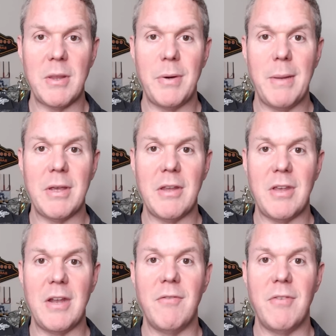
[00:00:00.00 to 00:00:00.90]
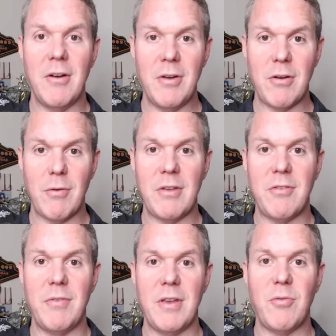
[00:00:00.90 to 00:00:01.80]
the public is getting very
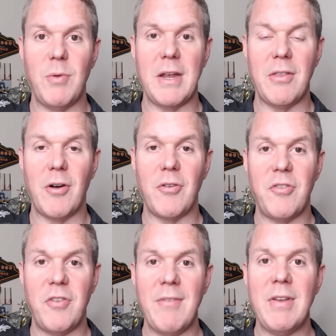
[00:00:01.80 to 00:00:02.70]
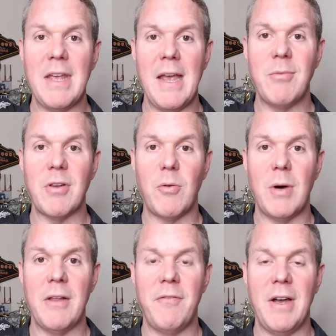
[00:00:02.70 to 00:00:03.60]
aggressive this week, and there are seven games that
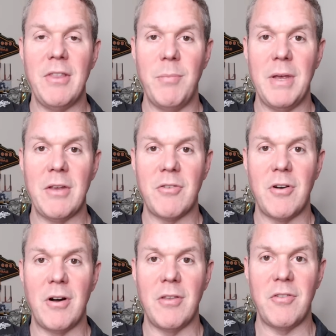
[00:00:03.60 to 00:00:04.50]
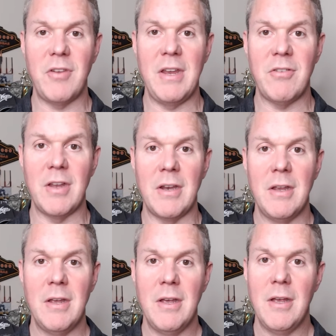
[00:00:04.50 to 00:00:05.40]
qualify the biggest card of the season.
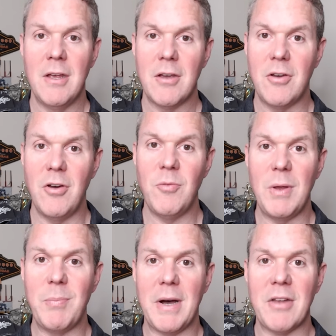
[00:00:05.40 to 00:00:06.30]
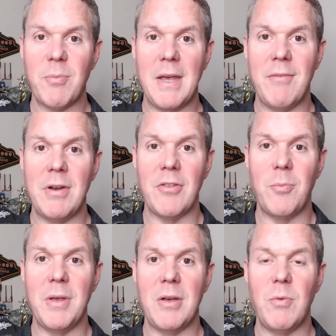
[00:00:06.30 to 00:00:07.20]
Could we possibly have another
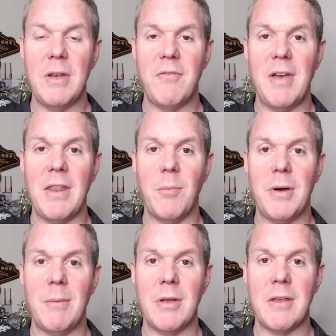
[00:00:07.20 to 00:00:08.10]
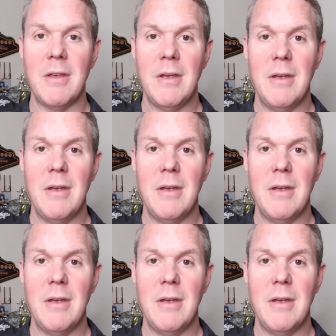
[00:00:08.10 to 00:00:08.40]
big week fading the public?